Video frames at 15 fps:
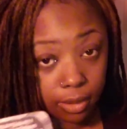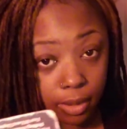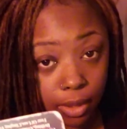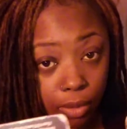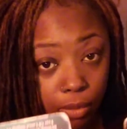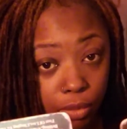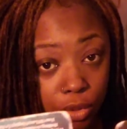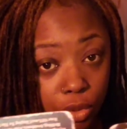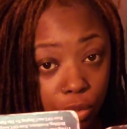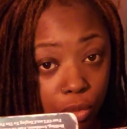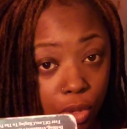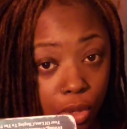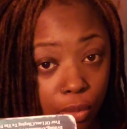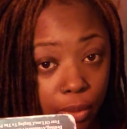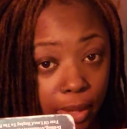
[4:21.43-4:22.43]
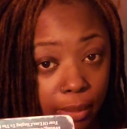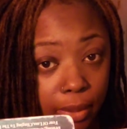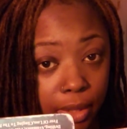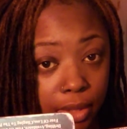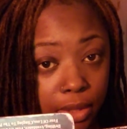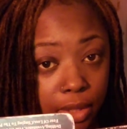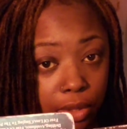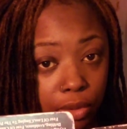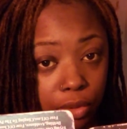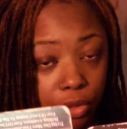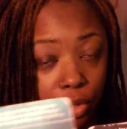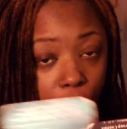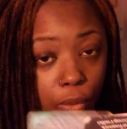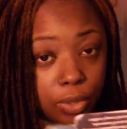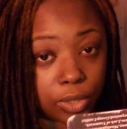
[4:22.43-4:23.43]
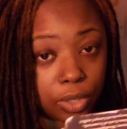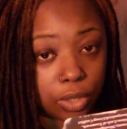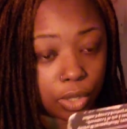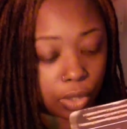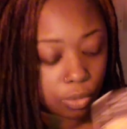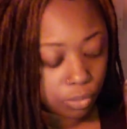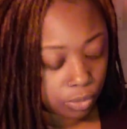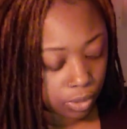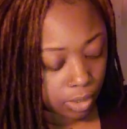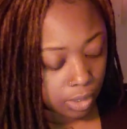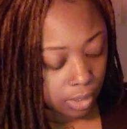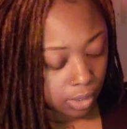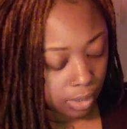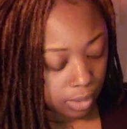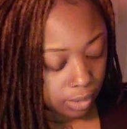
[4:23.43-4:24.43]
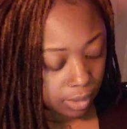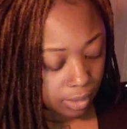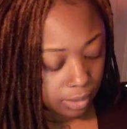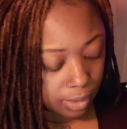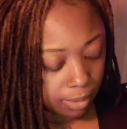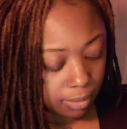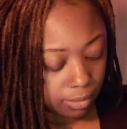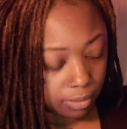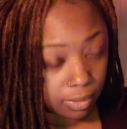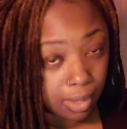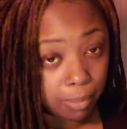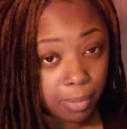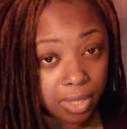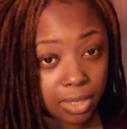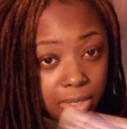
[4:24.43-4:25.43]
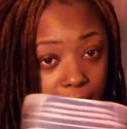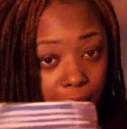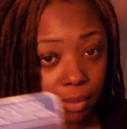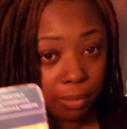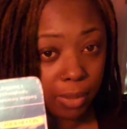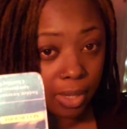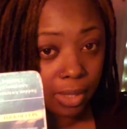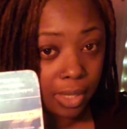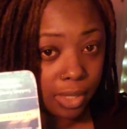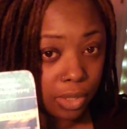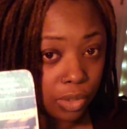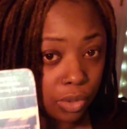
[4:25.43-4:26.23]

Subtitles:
They don't want you to walk away because they're going to know that they messed up by letting